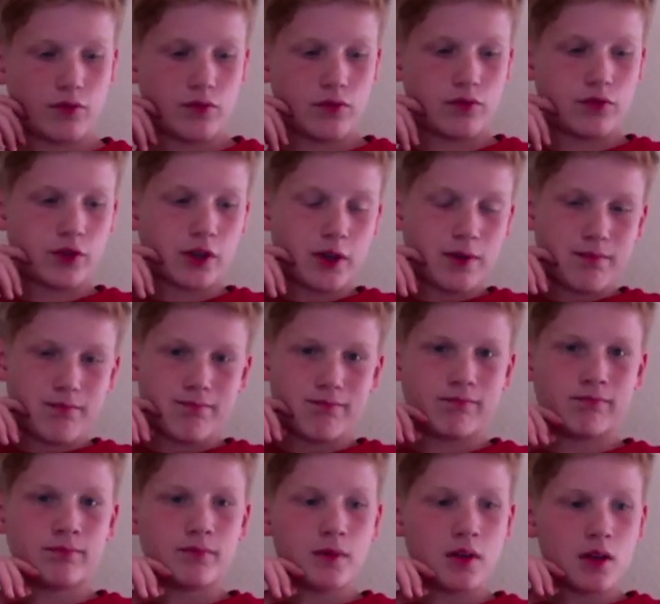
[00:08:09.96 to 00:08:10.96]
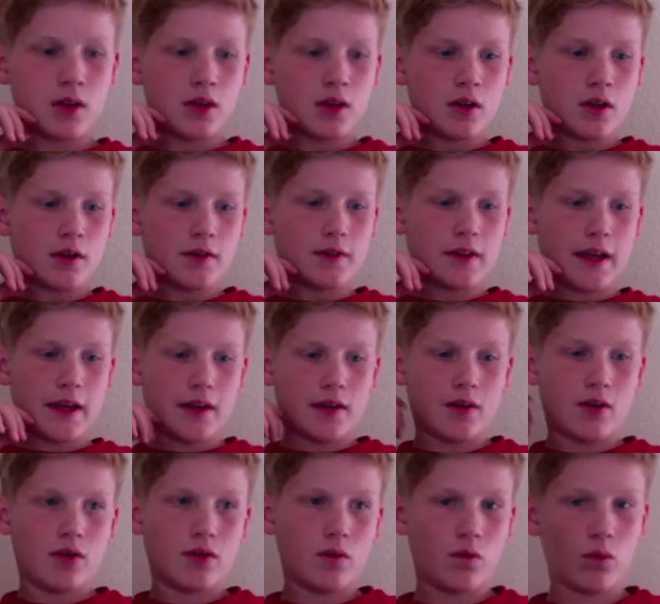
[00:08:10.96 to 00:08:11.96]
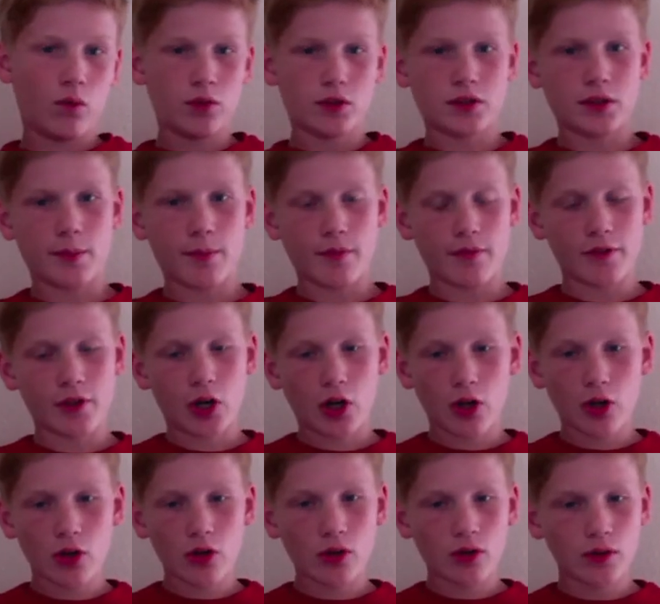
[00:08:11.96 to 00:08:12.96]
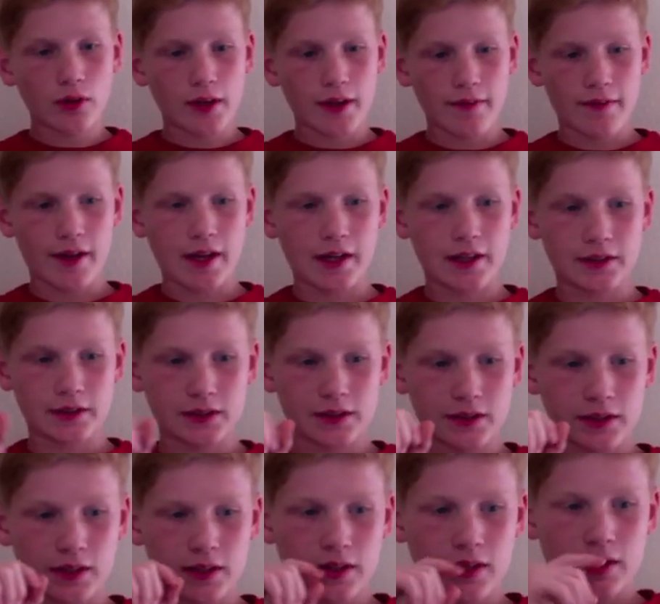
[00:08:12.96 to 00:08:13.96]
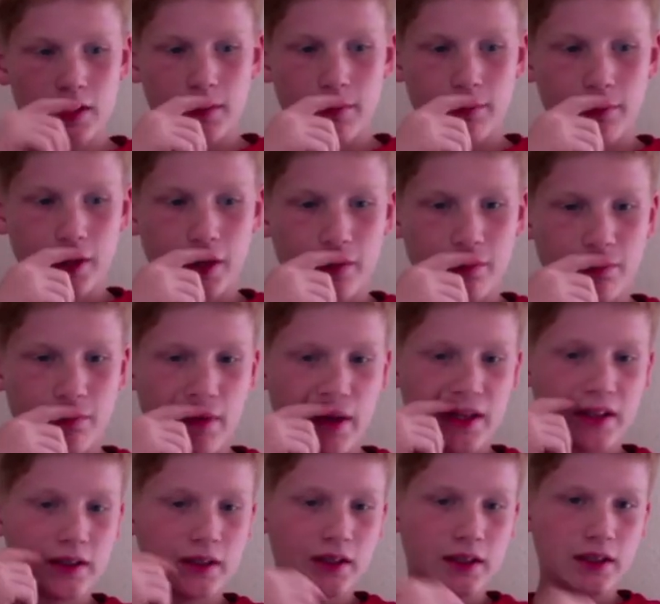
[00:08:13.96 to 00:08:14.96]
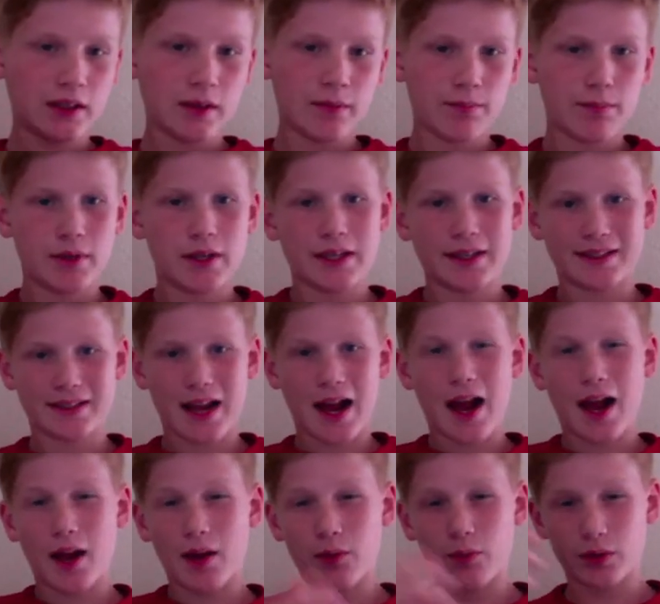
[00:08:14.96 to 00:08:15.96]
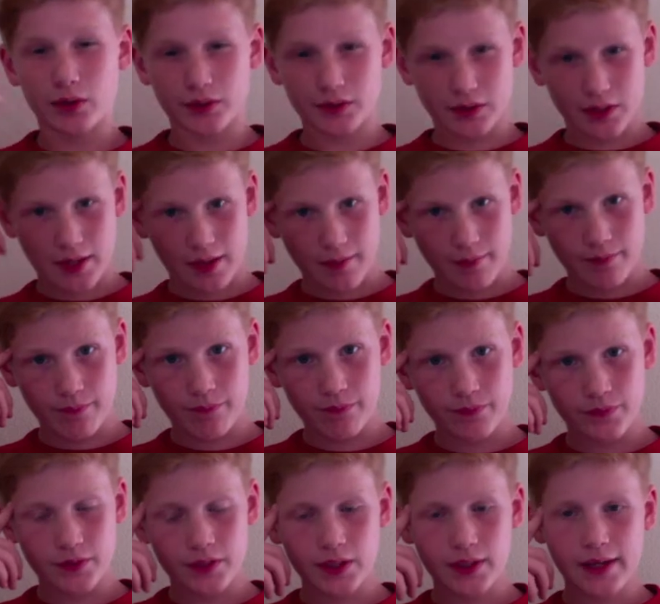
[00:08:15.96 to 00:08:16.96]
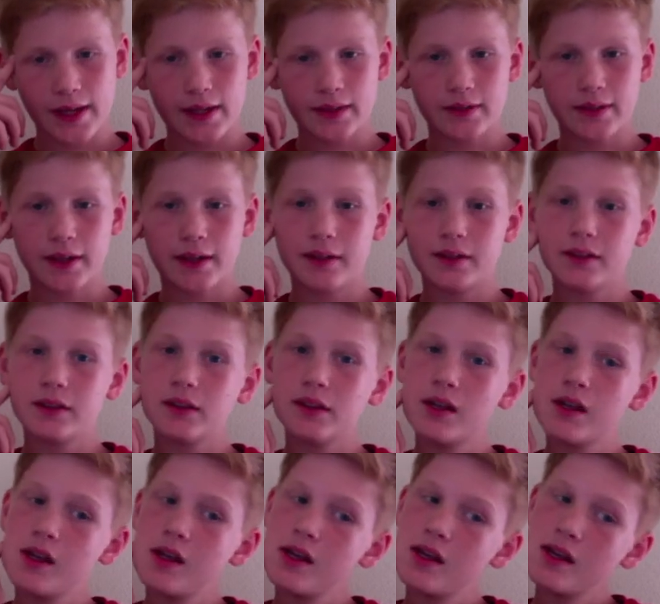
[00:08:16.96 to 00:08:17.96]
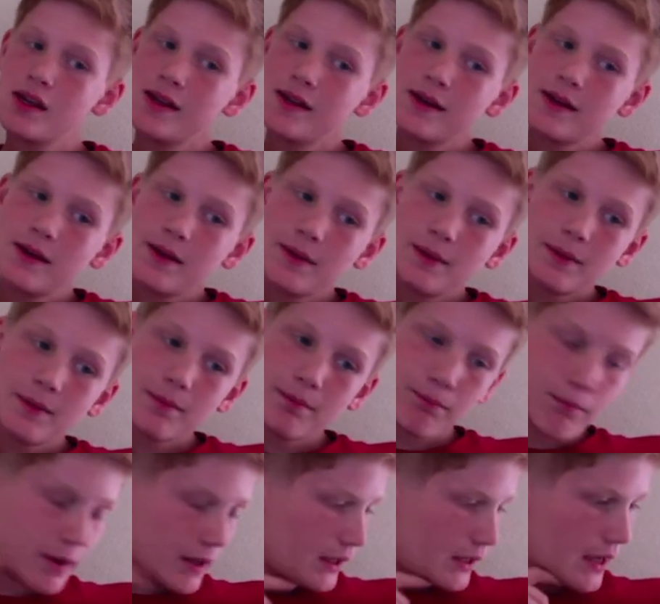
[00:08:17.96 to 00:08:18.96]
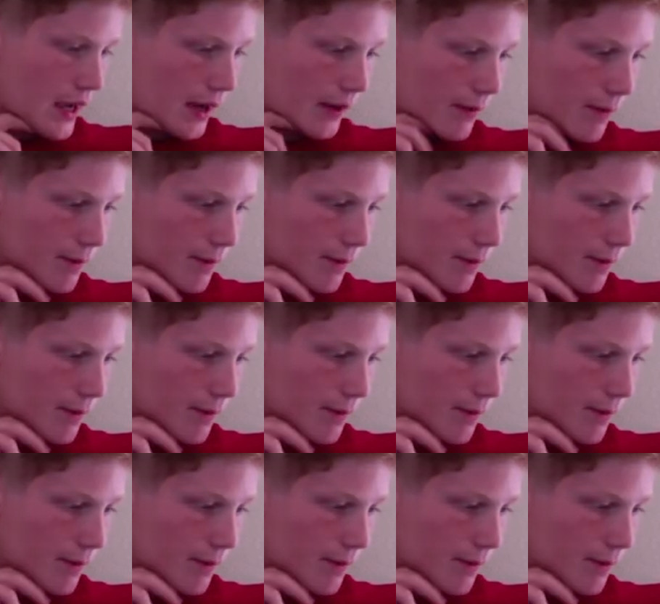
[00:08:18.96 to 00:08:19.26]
from that some of y'all have asked, but mainly because I want them to get done. But yeah,